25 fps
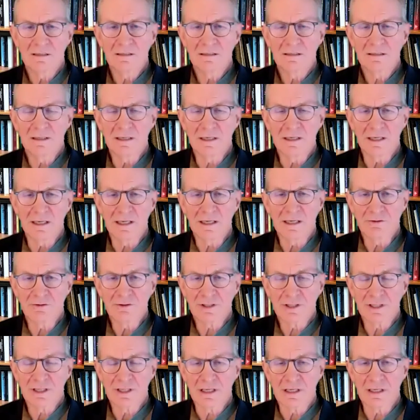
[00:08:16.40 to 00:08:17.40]
the
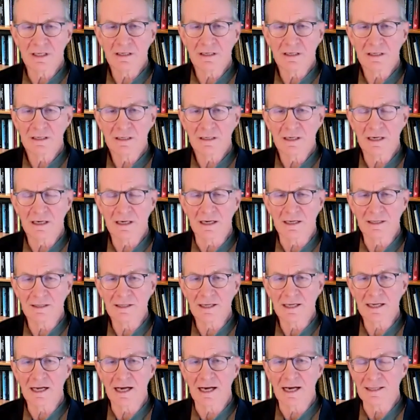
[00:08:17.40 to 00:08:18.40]
interesting
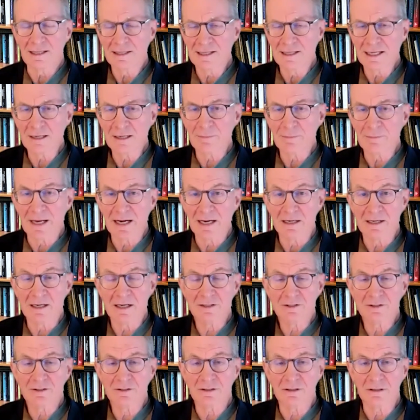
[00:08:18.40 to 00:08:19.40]
thing I think about
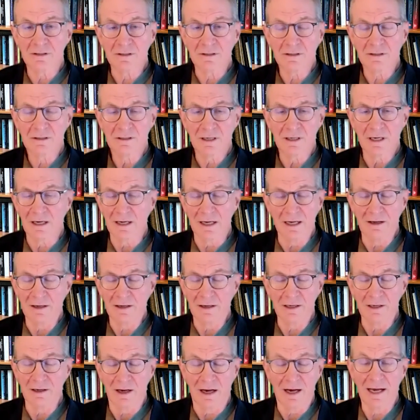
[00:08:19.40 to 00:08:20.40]
industrial
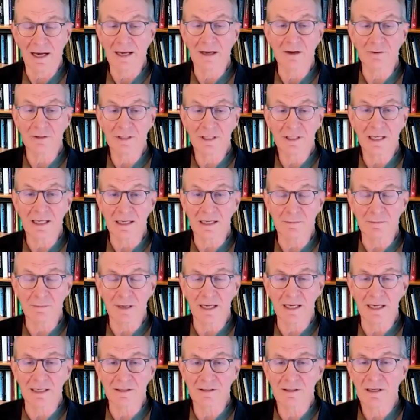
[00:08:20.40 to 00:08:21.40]
IoT
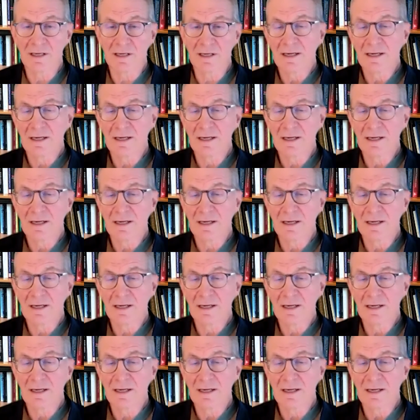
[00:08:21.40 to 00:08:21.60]
is